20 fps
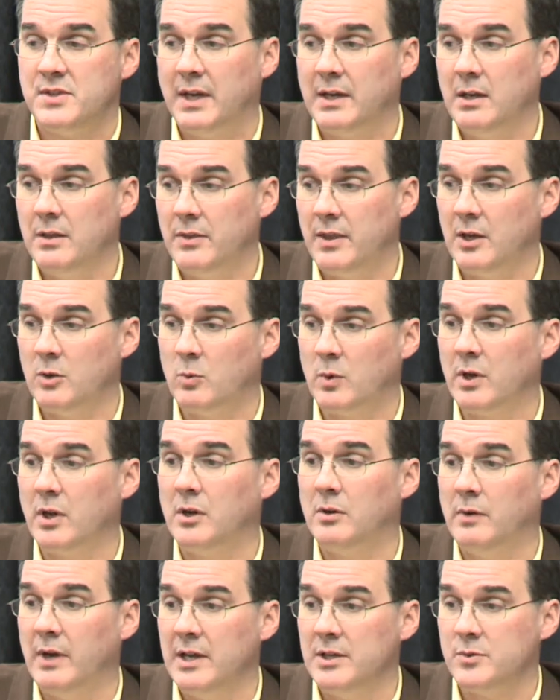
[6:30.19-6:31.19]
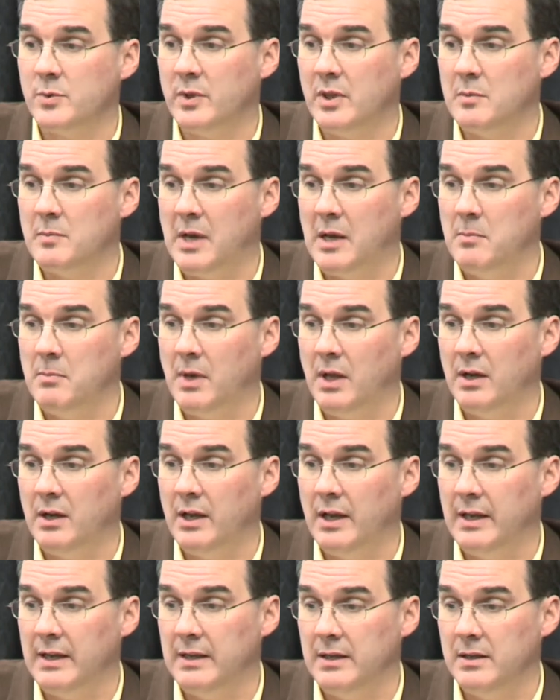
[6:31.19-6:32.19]
second thing we're going to raise with them on
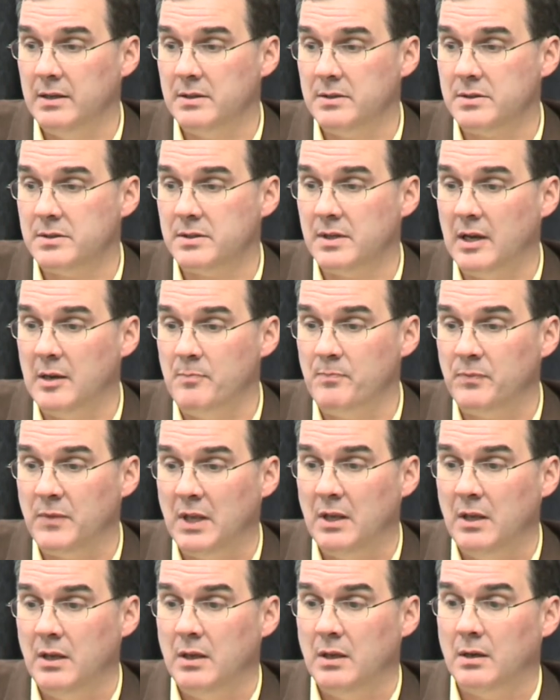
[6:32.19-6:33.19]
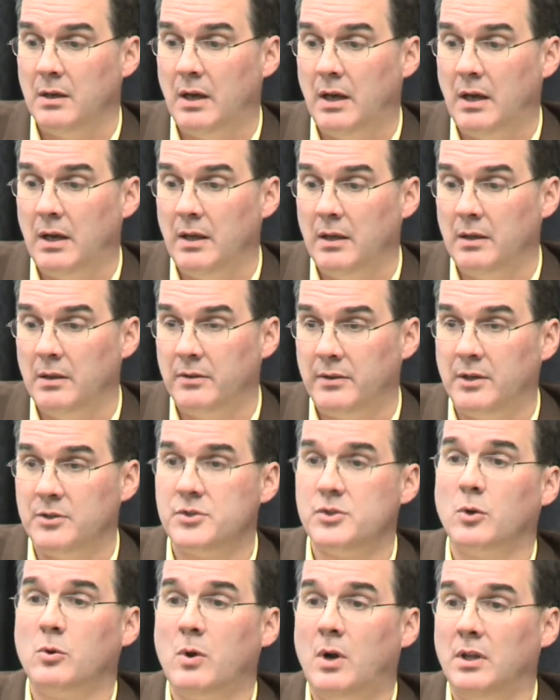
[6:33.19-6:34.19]
Monday is their
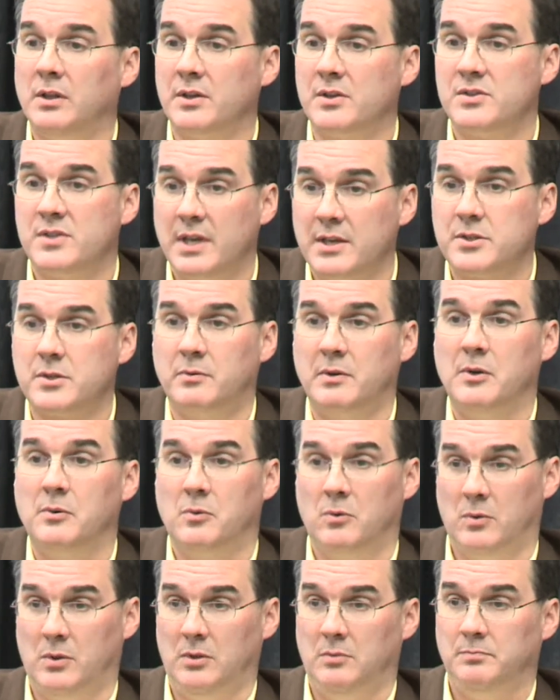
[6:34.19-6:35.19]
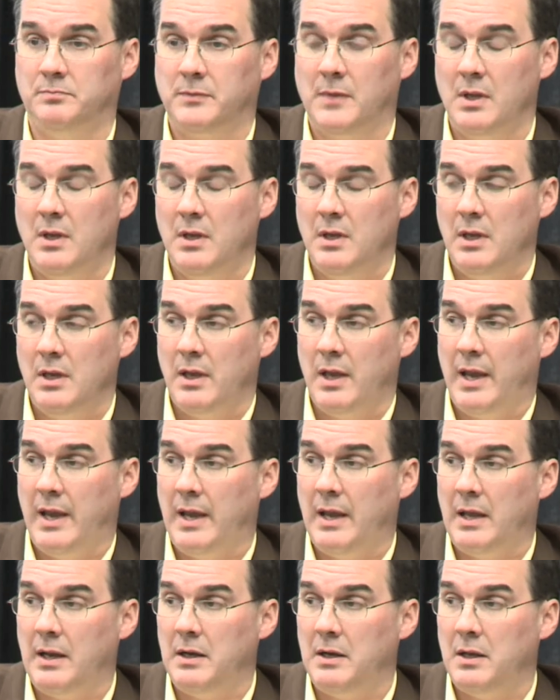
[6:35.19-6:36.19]
so-called accessory rule.
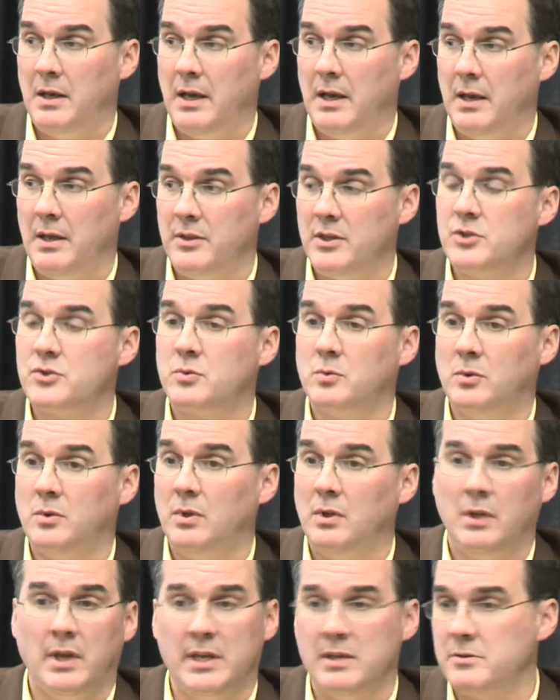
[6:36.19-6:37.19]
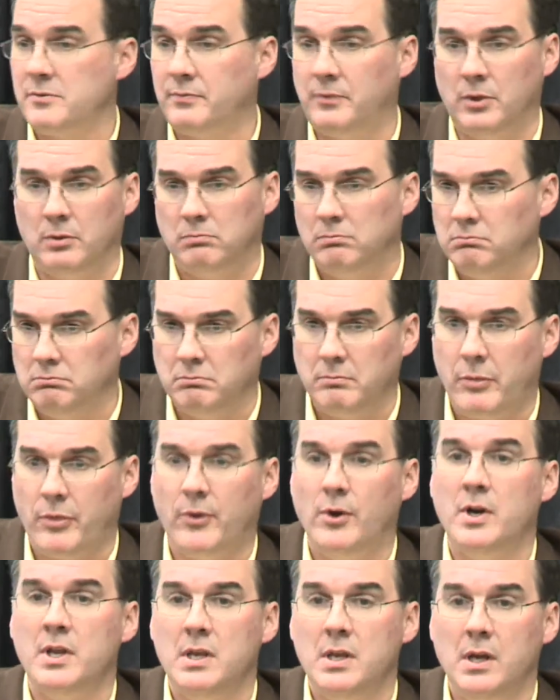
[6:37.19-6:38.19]
And this rule has, for
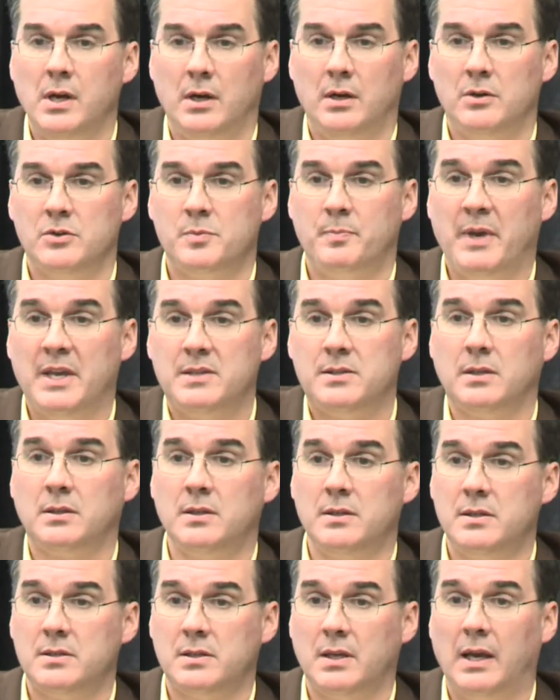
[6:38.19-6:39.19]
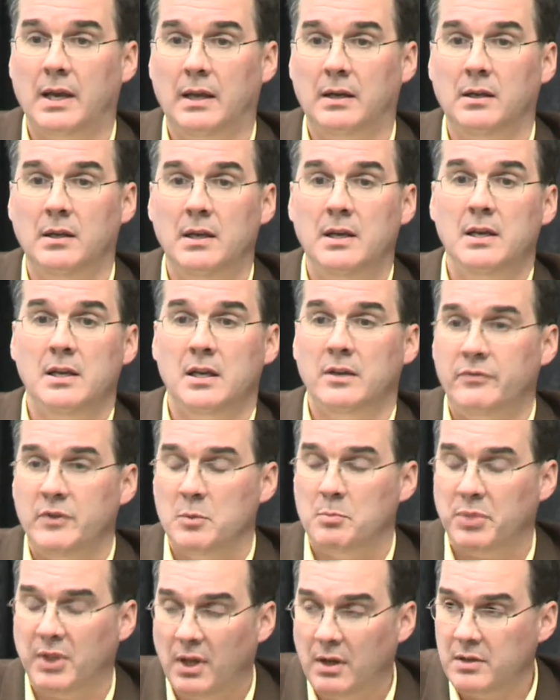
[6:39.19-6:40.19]
30 years, basically said, if
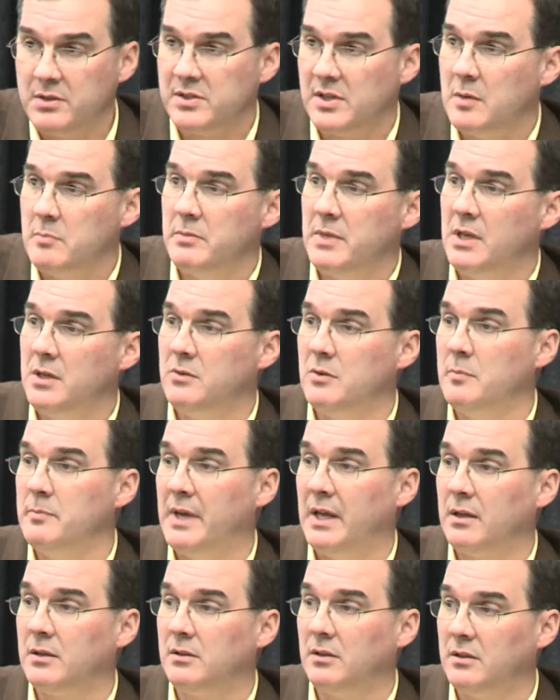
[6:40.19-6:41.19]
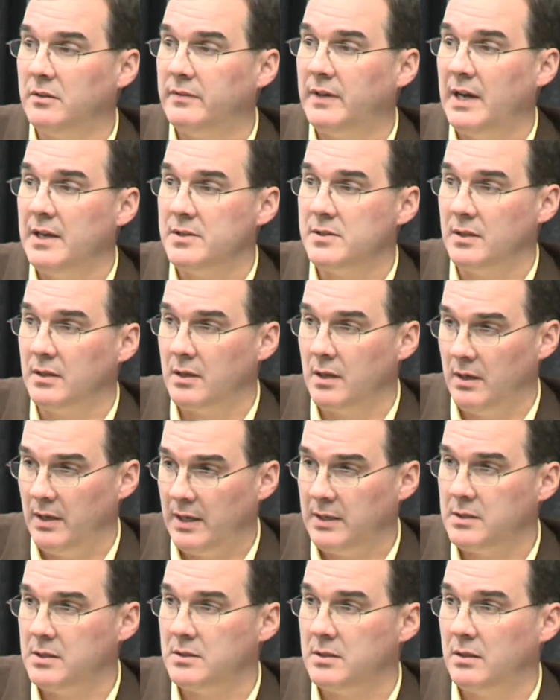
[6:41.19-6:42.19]
you plug something into a medical device and
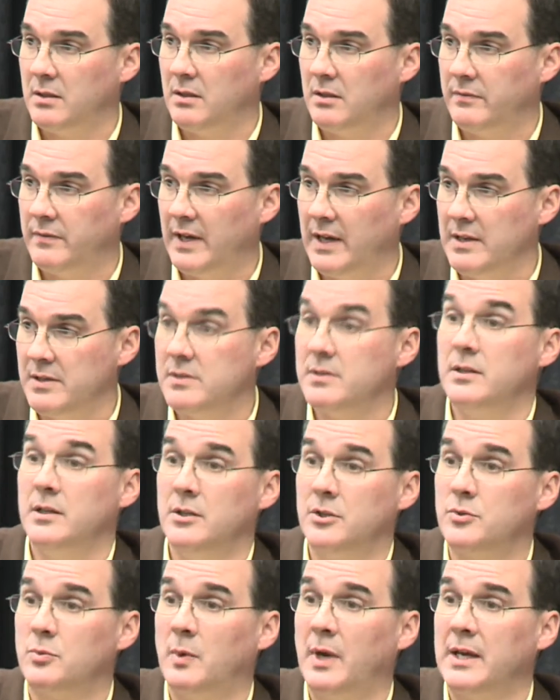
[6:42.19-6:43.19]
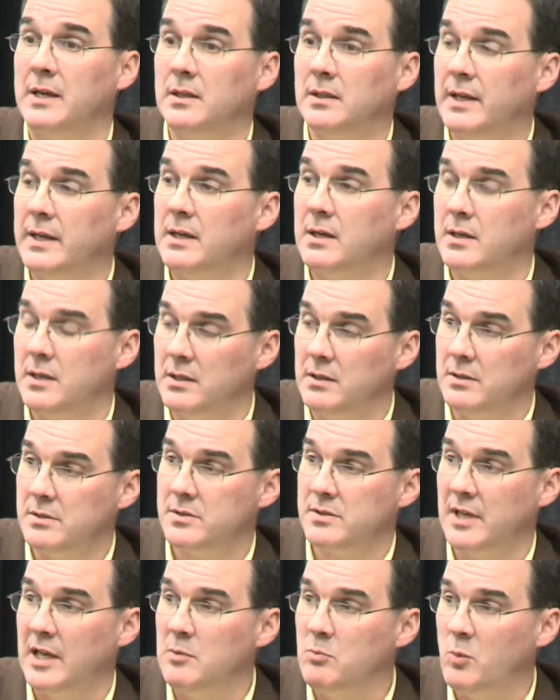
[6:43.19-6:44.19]
connect it to the device, it's regulated in the
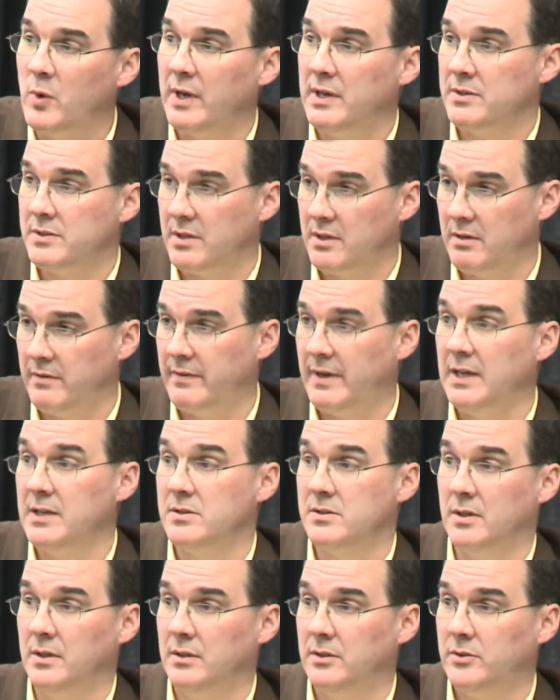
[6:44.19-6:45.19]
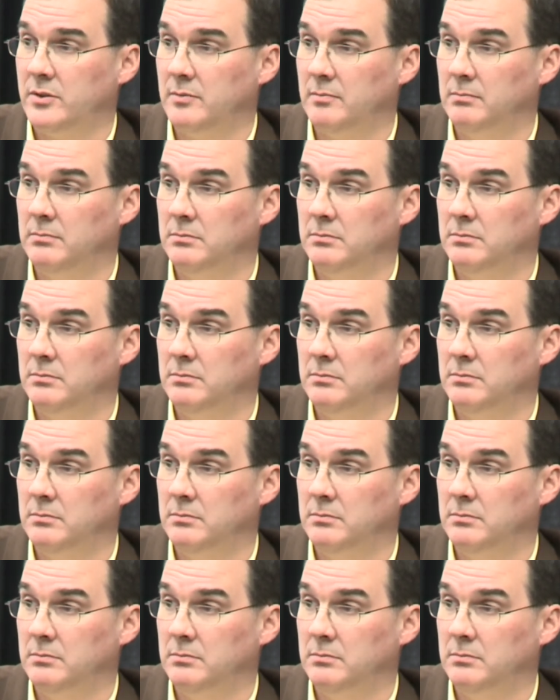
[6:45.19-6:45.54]
same way as the device is.